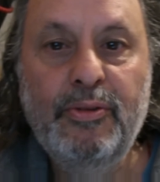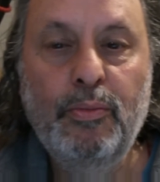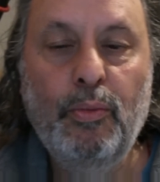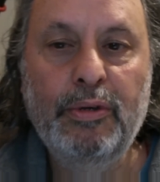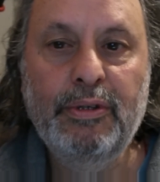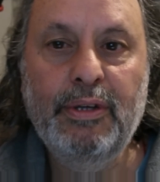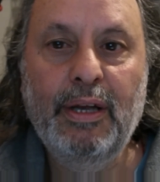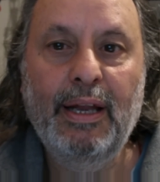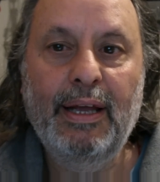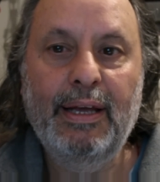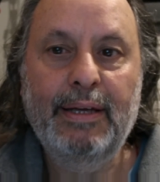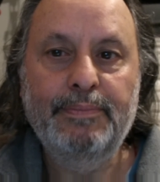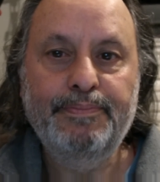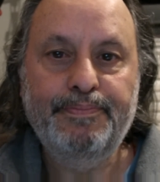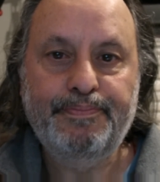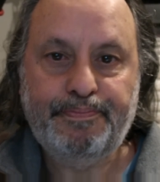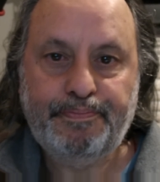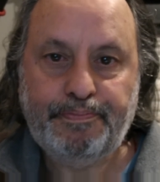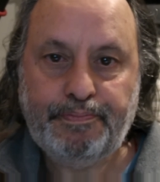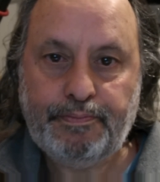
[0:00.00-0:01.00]
in Wonderland.
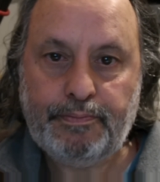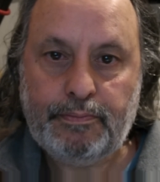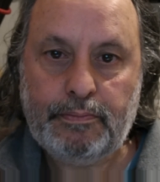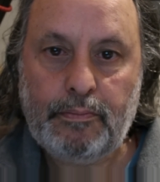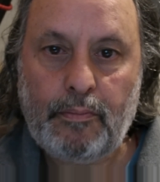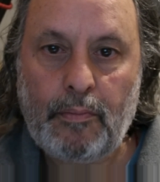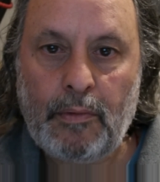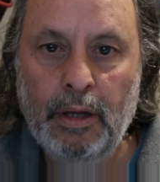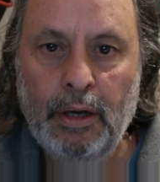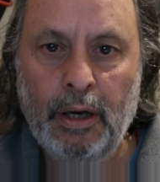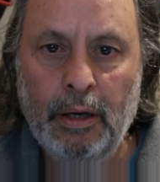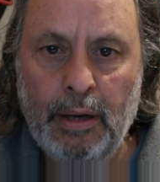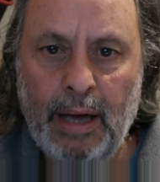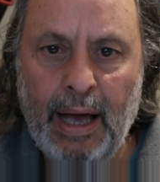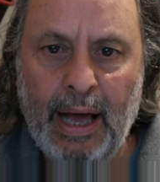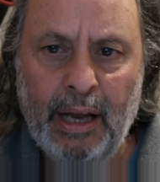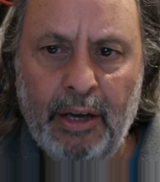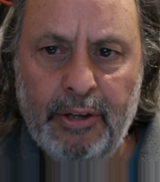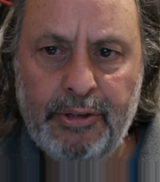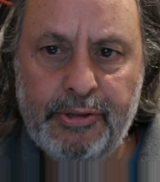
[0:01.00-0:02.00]
You know,
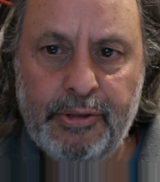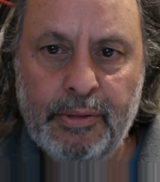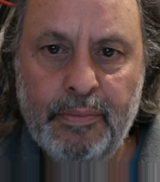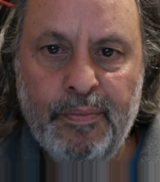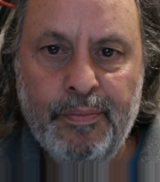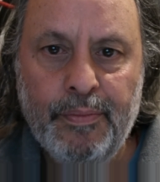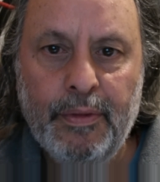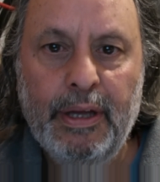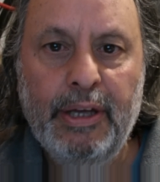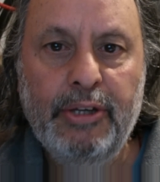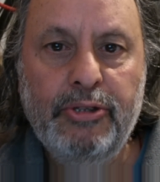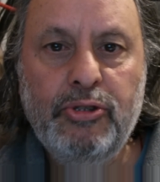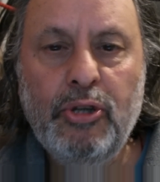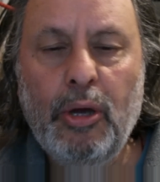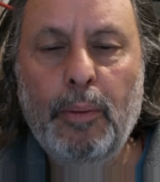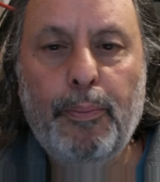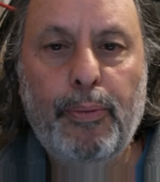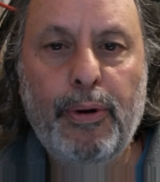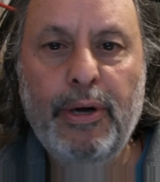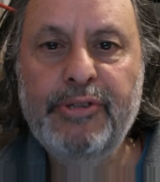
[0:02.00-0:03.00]
Alice is
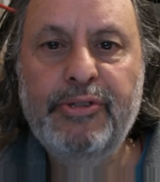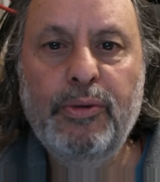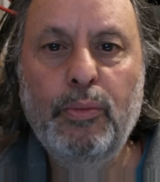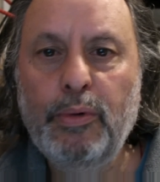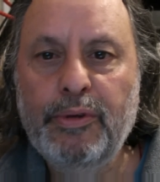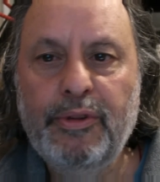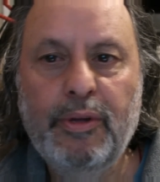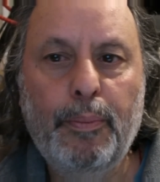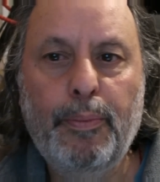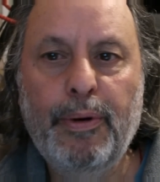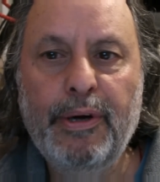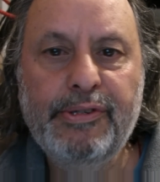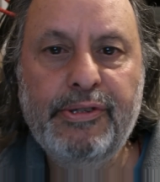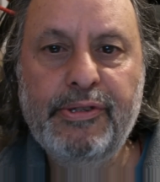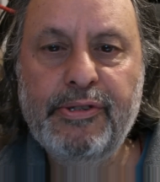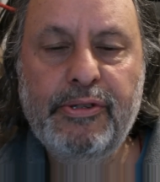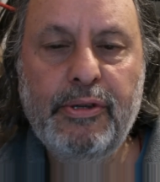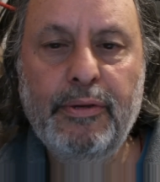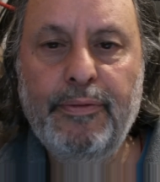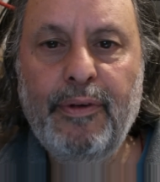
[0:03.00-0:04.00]
not present with the
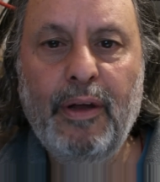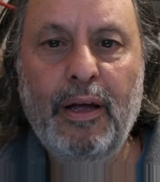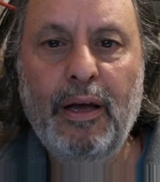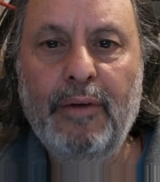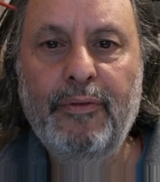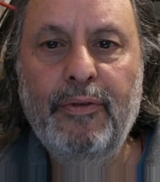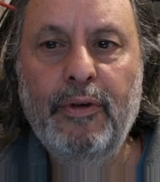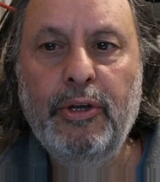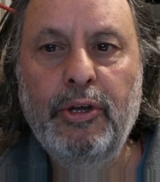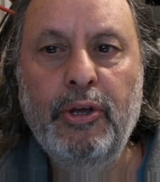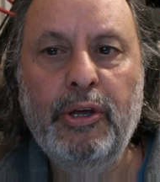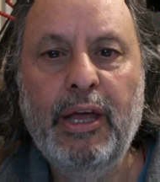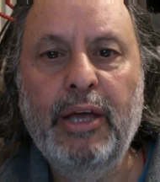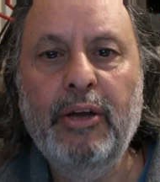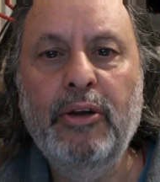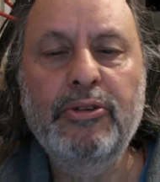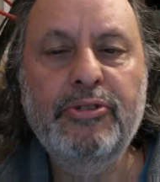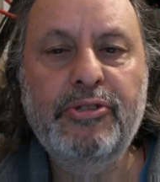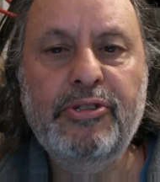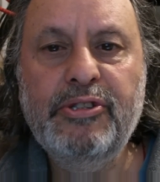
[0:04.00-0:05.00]
presence of life. You
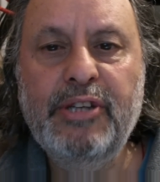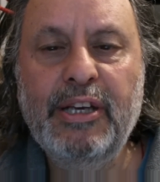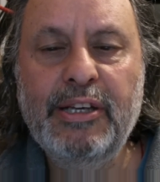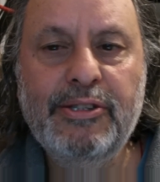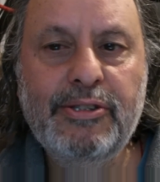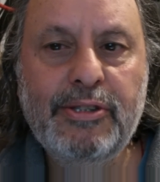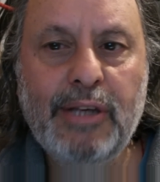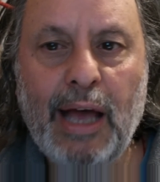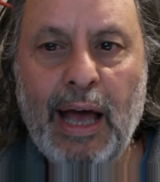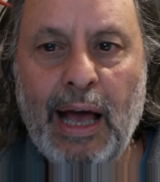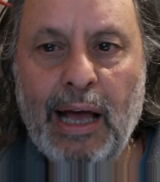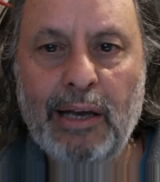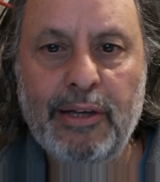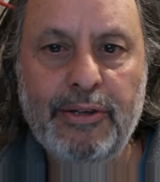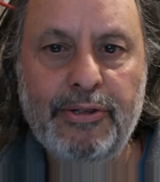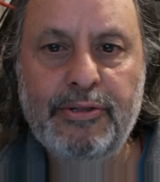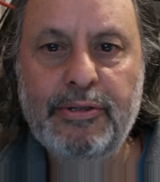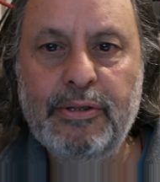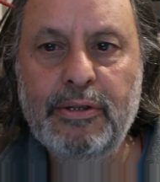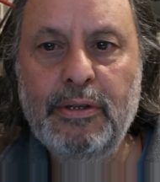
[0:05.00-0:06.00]
cannot sense
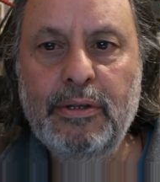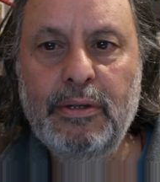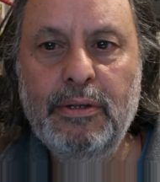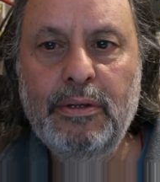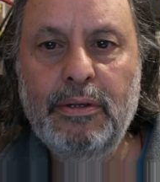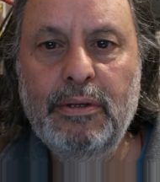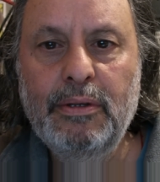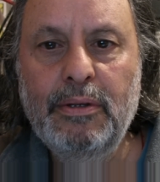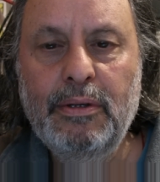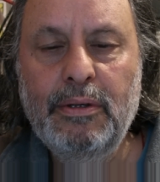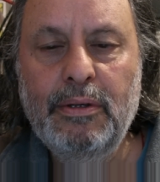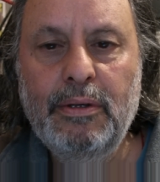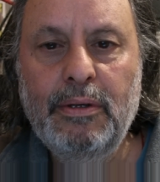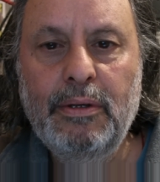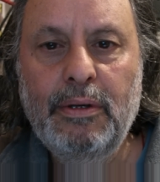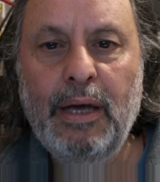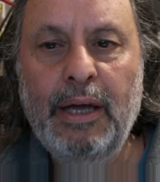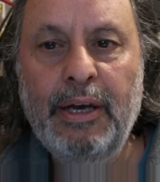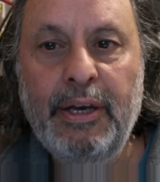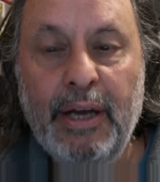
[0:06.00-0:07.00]
Alice,
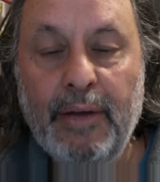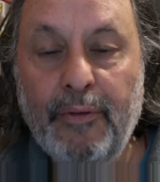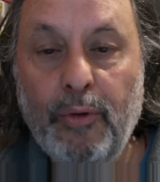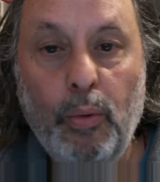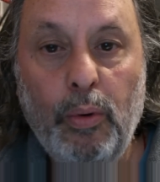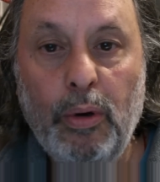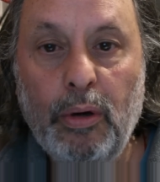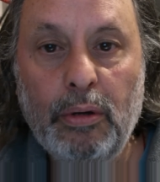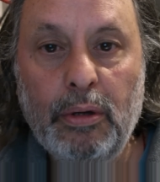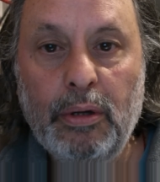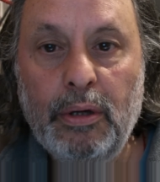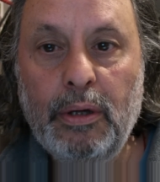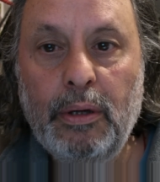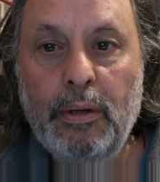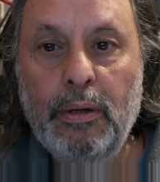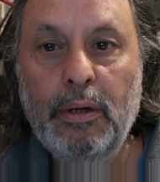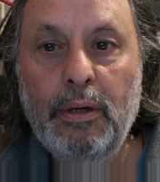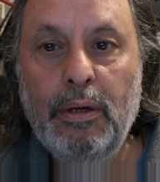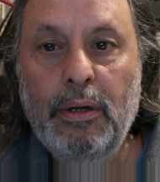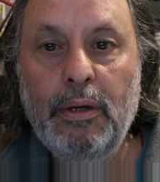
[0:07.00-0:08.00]
and never will.
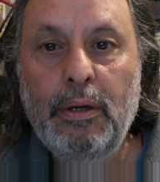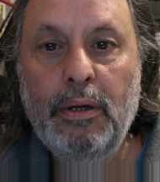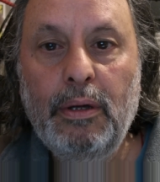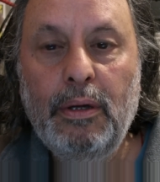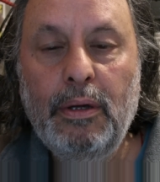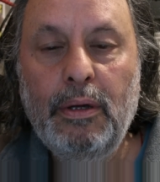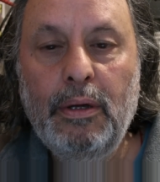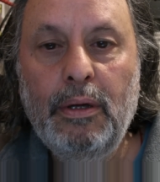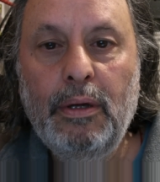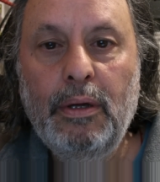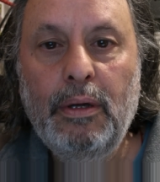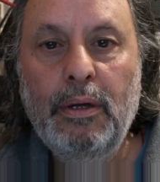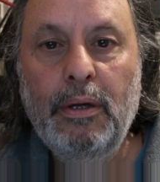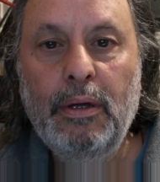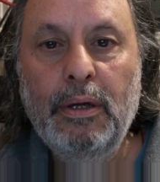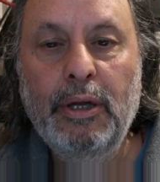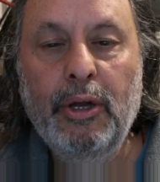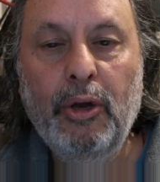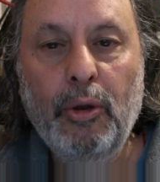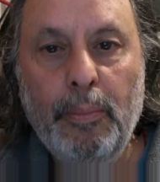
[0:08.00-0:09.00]

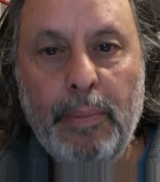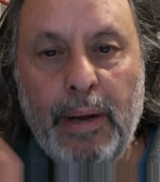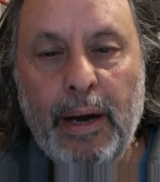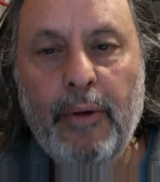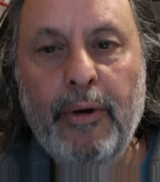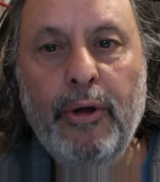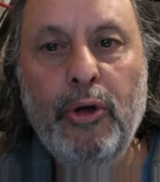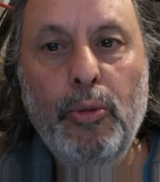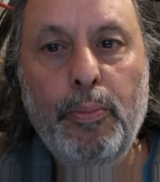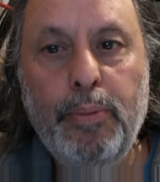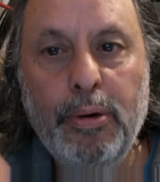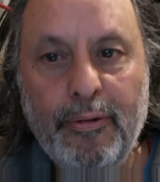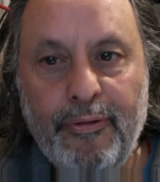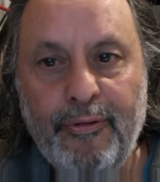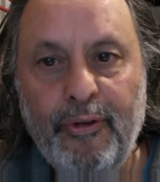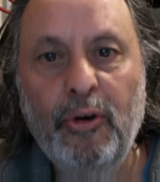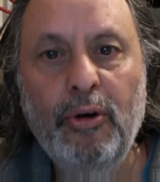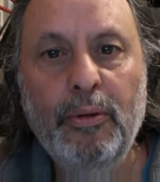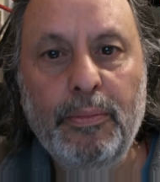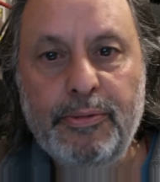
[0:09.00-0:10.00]
Little Mary who
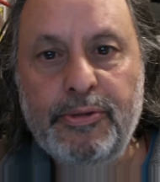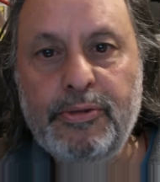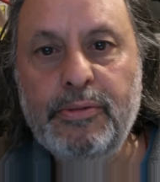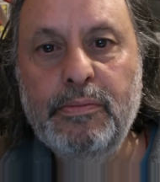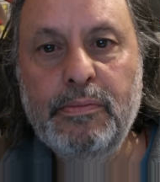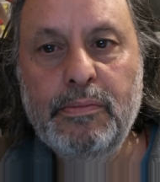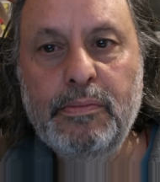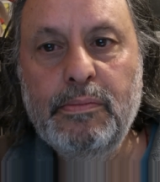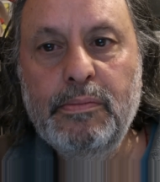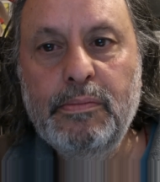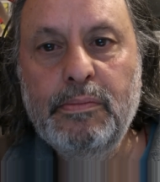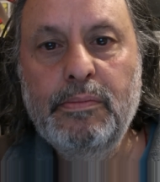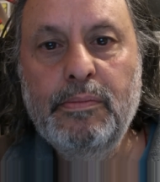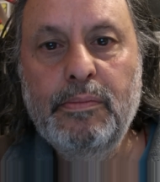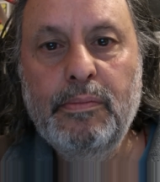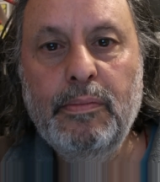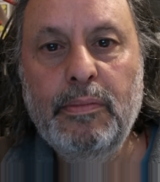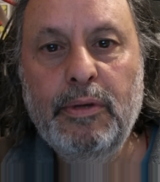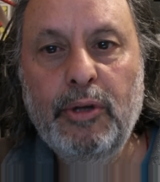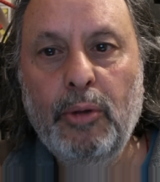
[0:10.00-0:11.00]
performs,
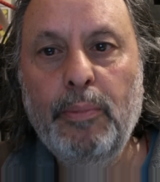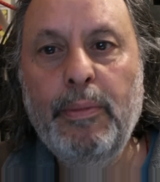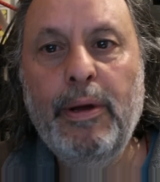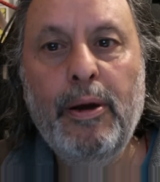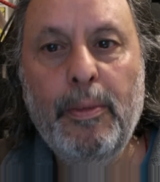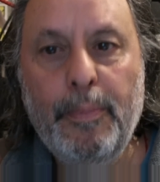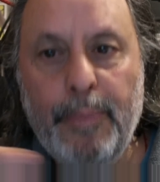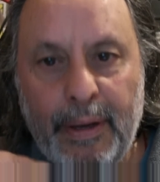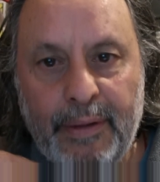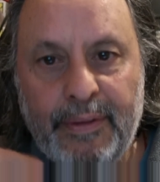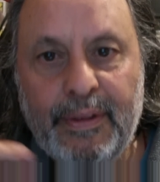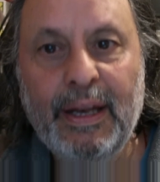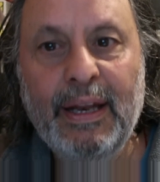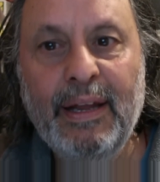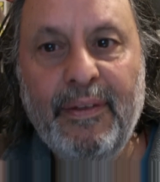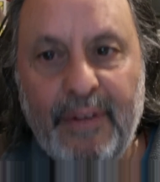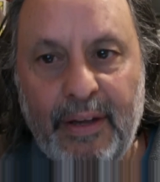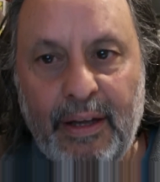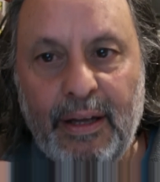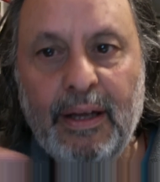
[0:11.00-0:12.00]
little Mary being the
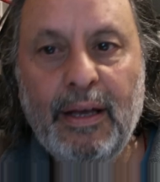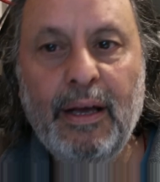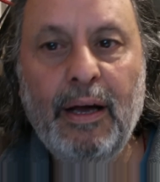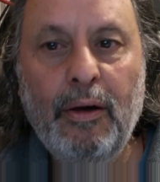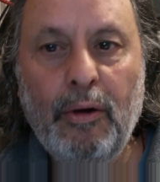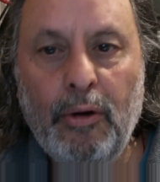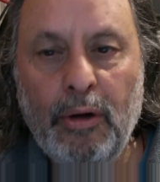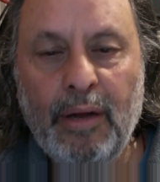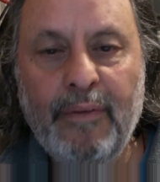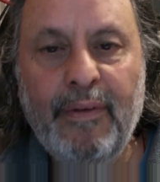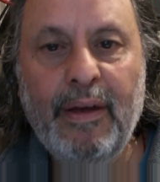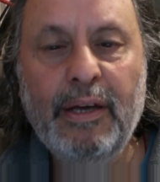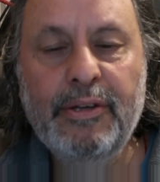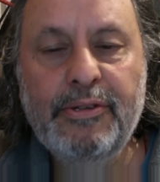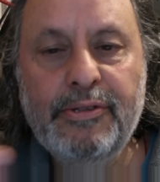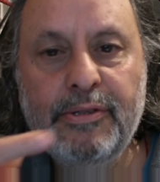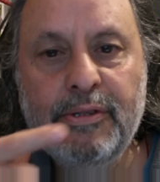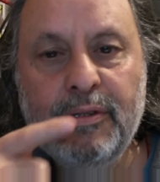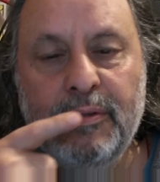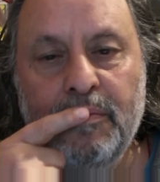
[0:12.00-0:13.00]
living, all of
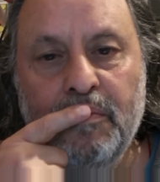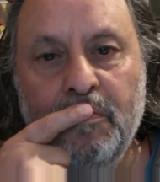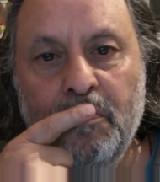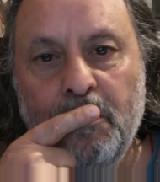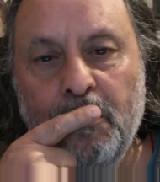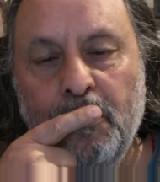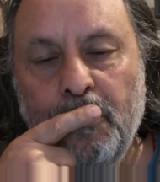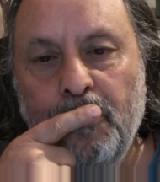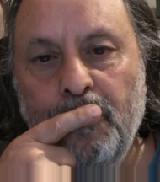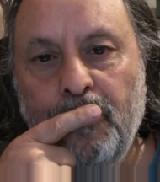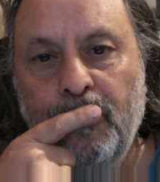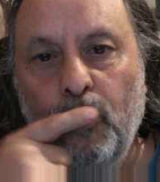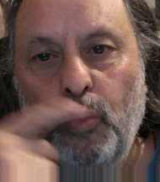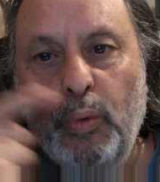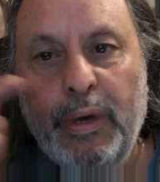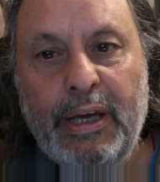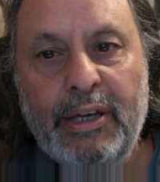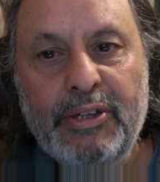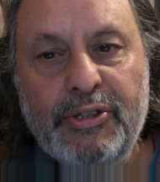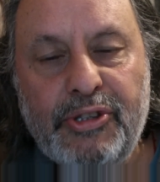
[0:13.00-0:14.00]
us,
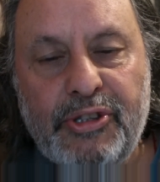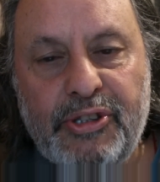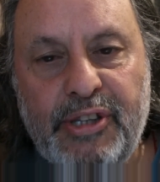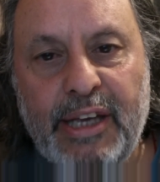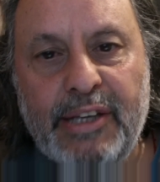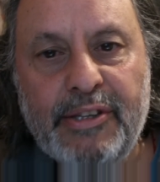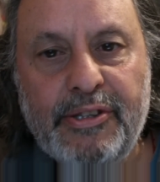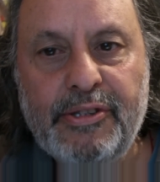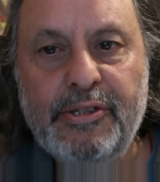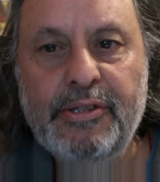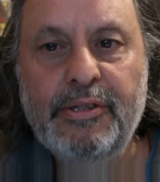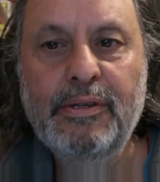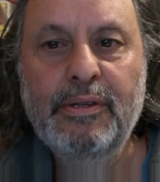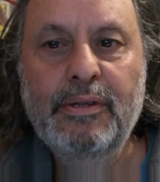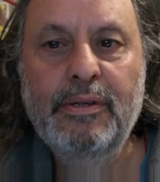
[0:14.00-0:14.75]
we can sense